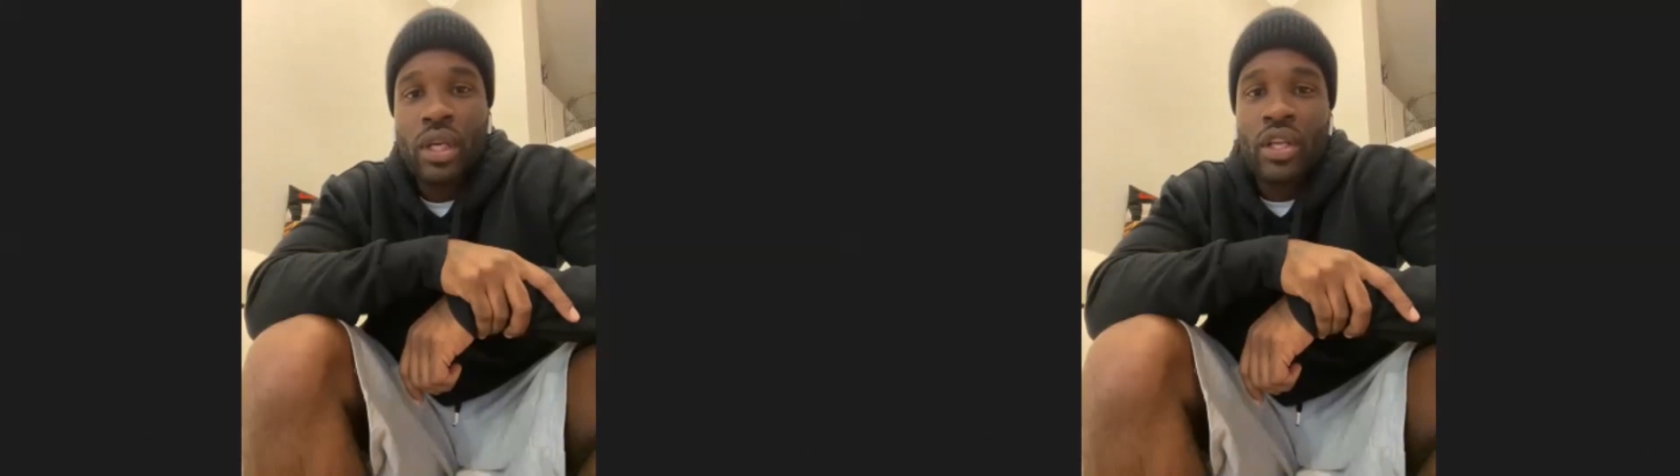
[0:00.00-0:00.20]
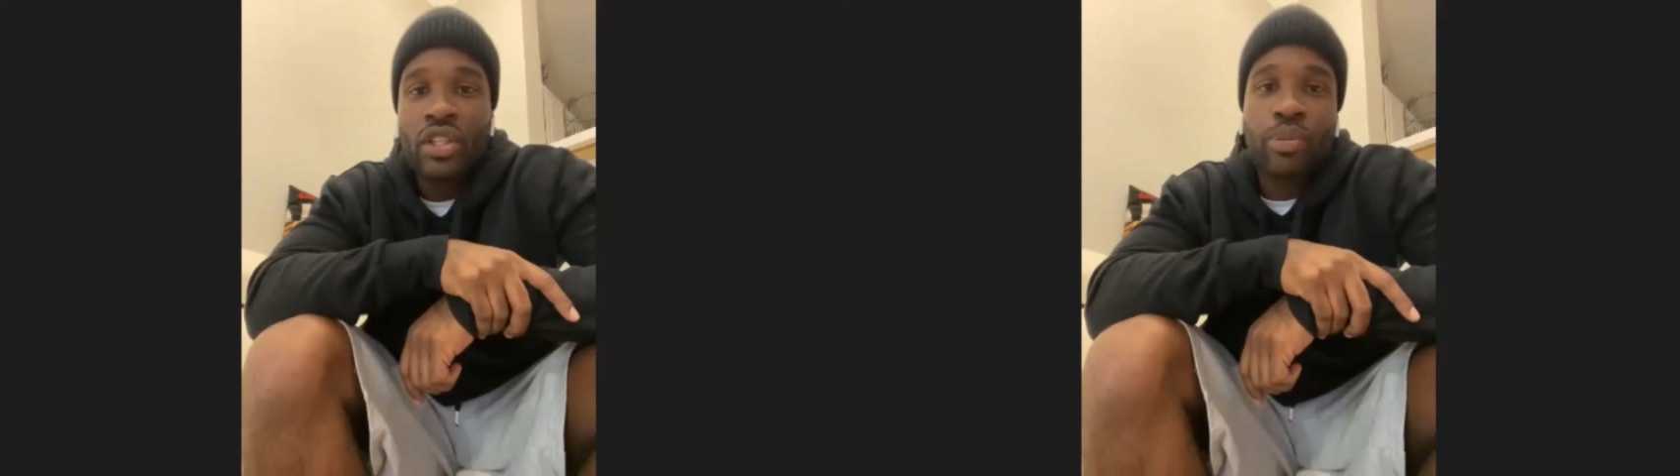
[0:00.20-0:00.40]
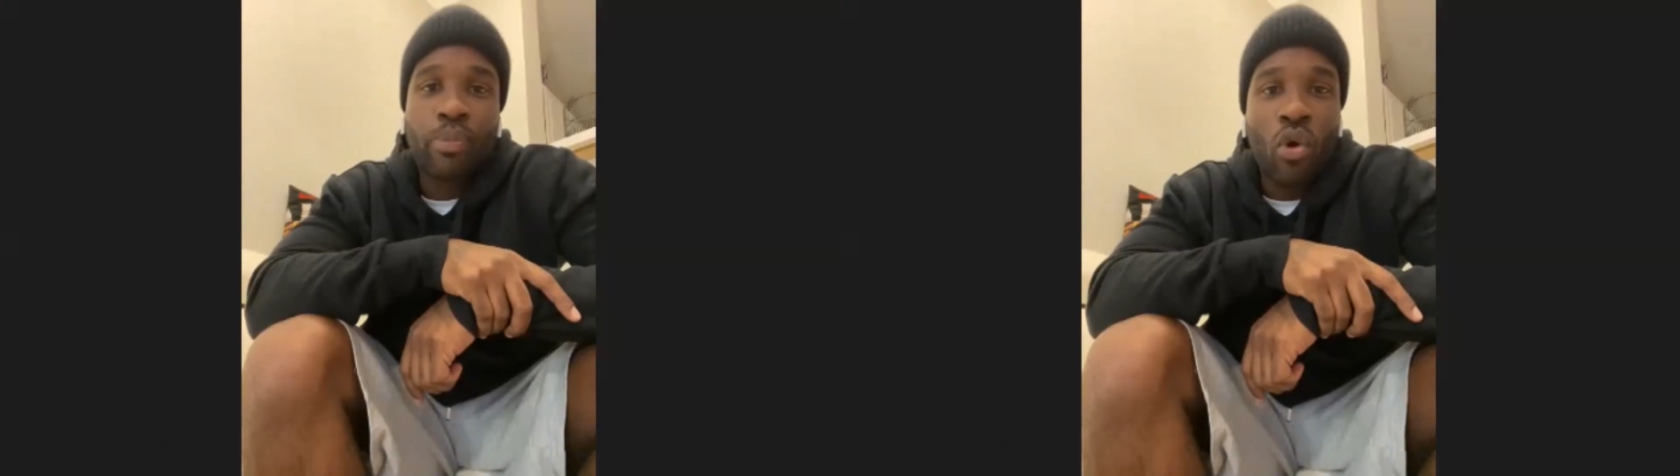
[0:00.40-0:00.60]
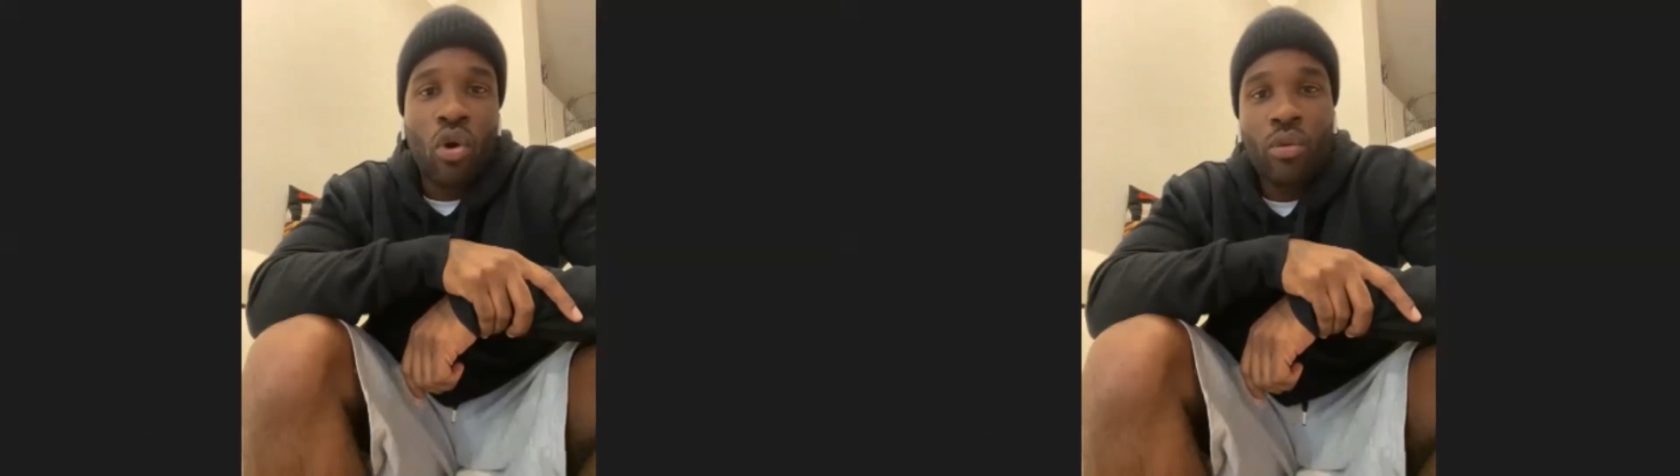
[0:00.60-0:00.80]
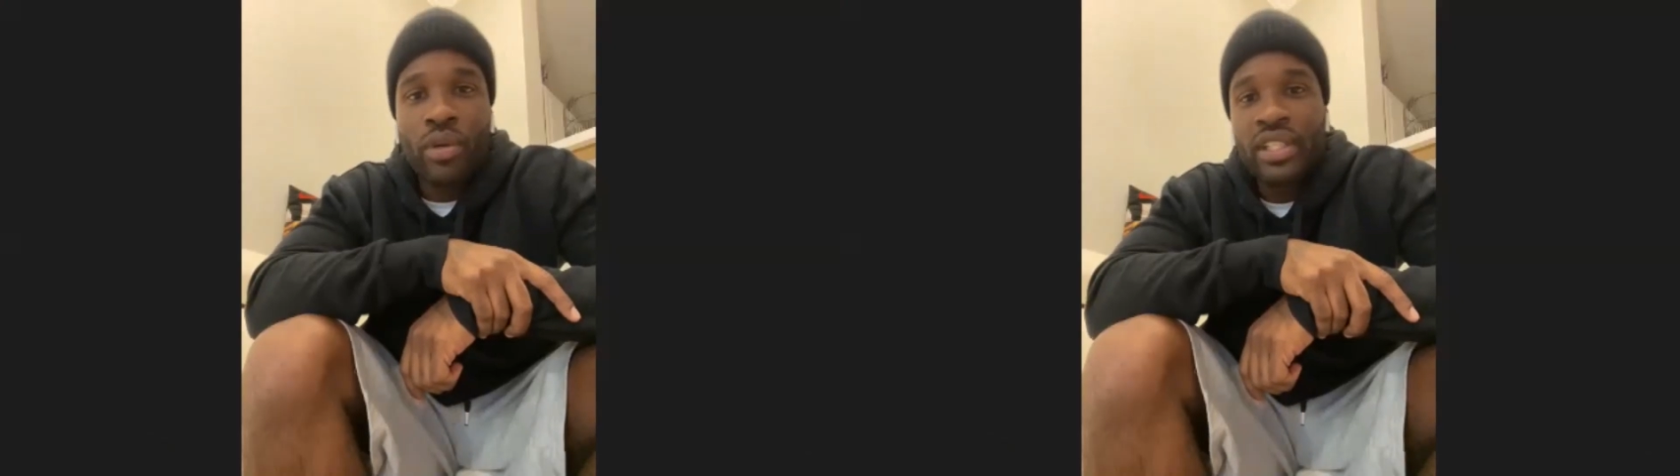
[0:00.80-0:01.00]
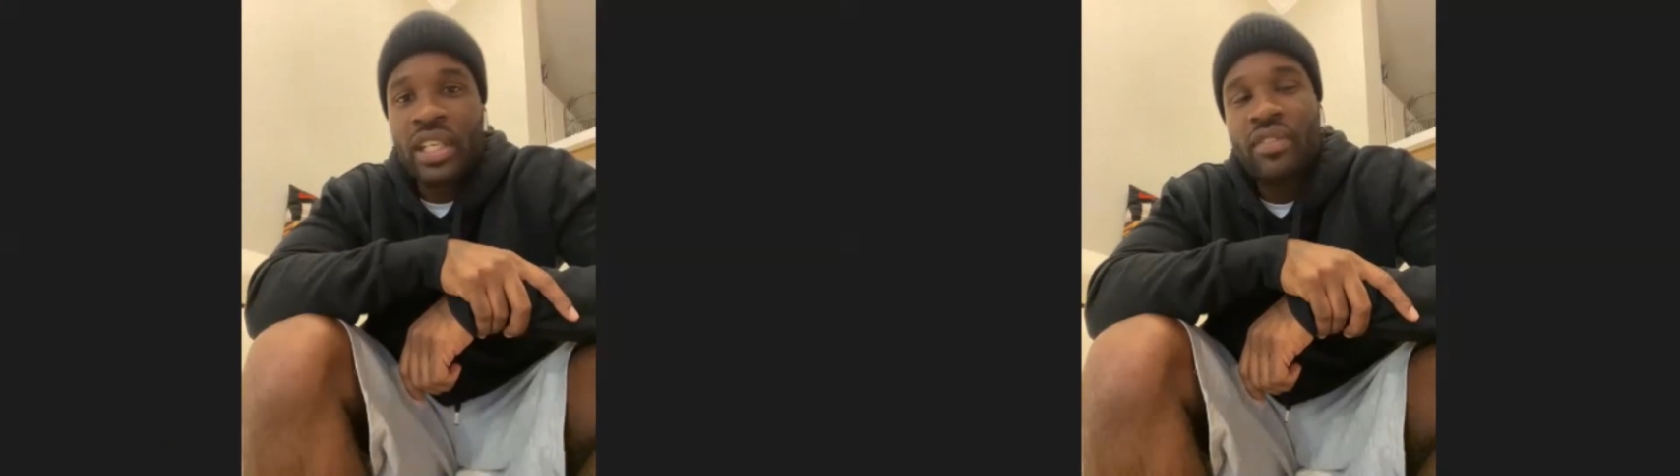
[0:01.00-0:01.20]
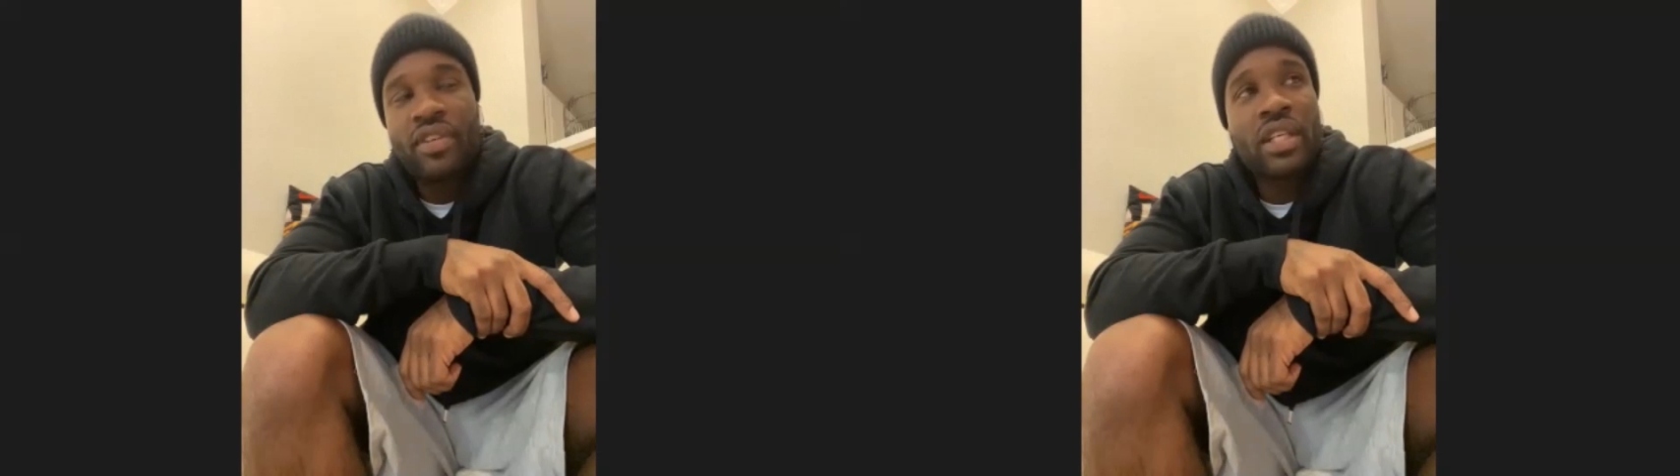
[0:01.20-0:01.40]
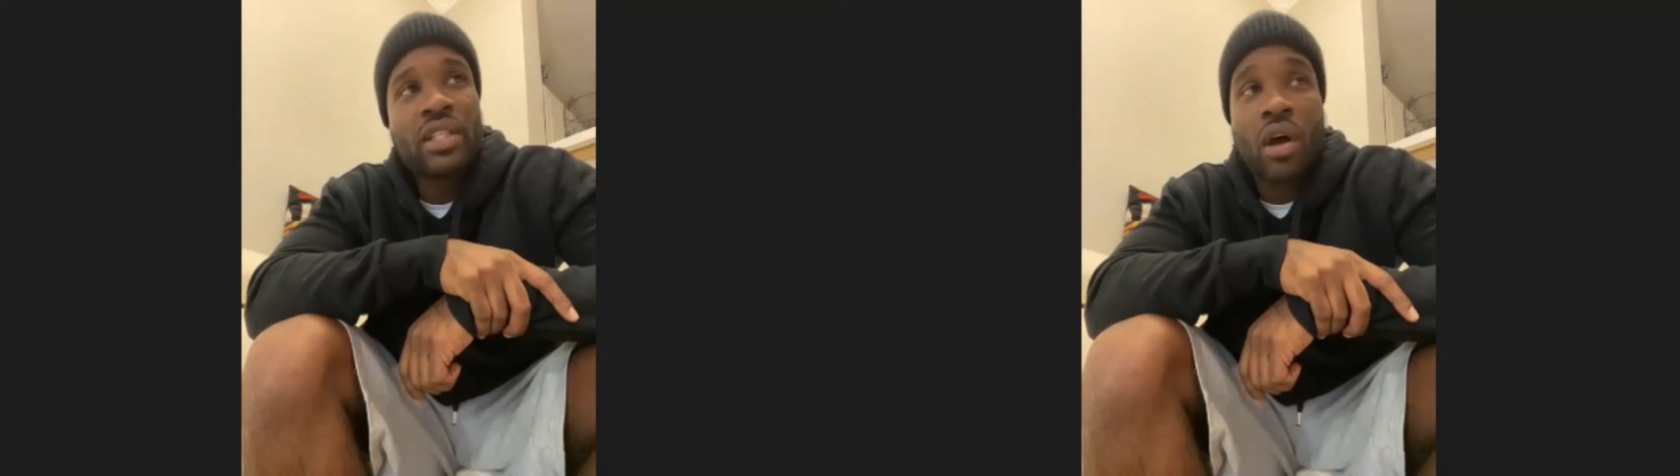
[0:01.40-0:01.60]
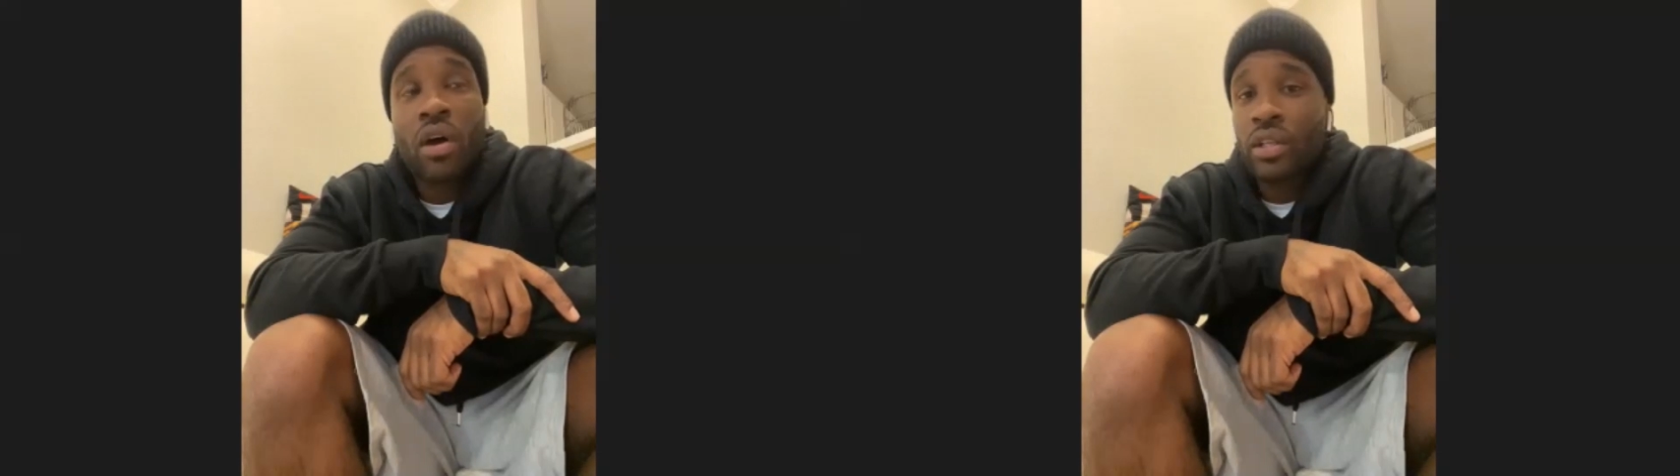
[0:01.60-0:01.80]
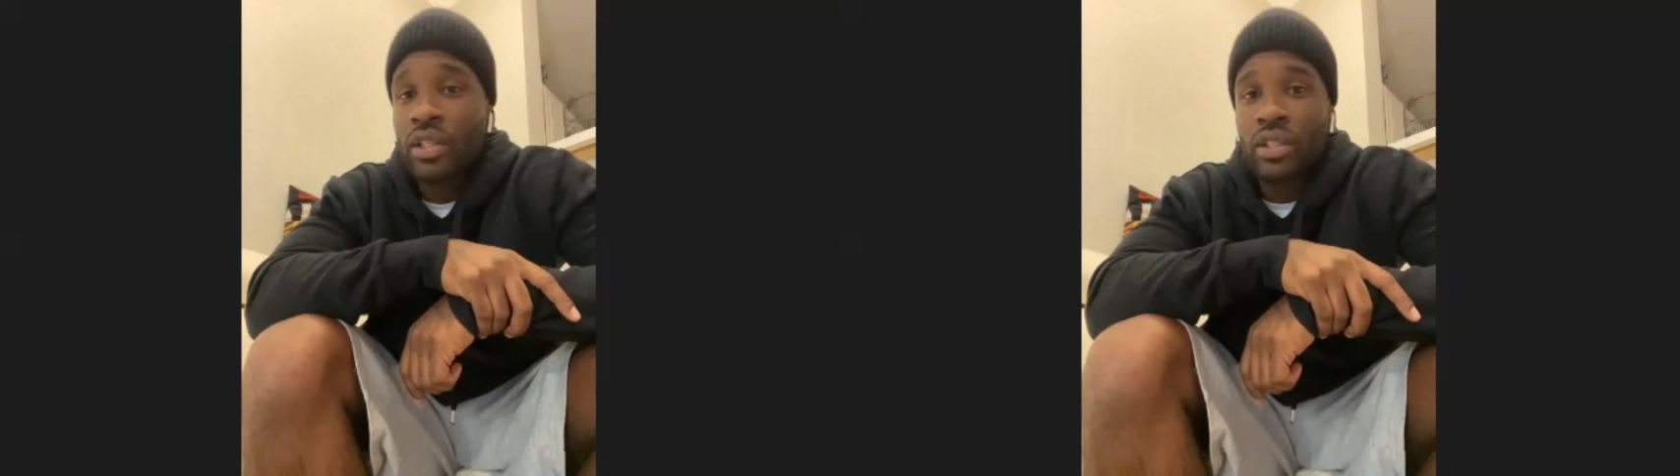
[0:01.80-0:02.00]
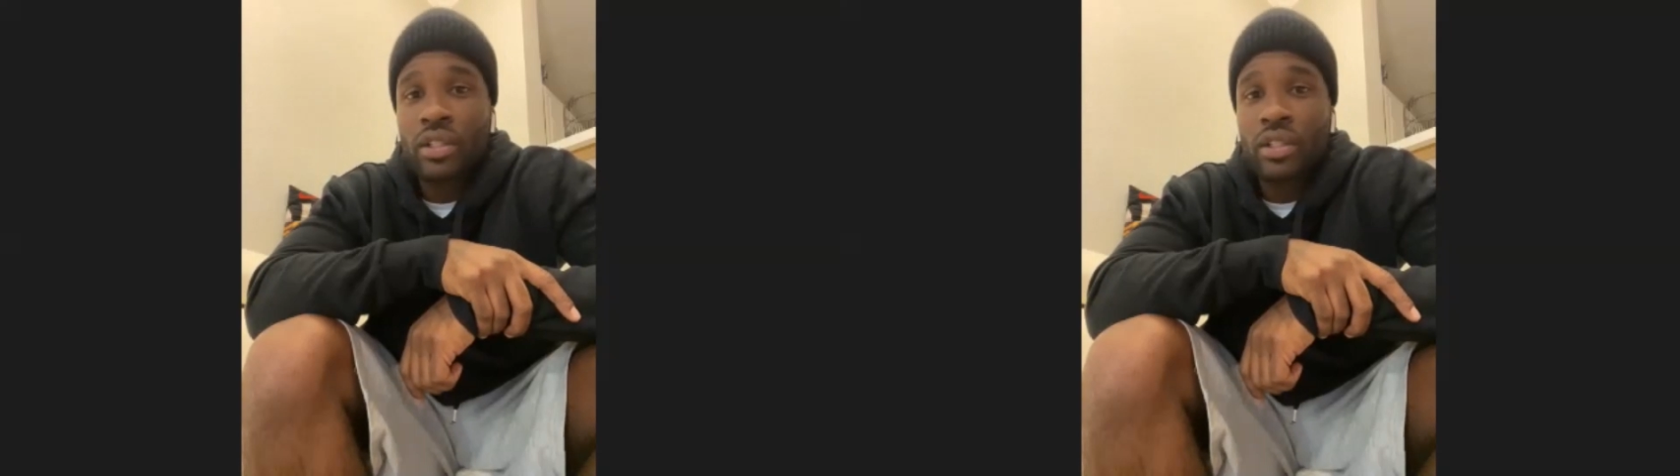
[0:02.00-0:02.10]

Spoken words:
an Explorer with TVs all in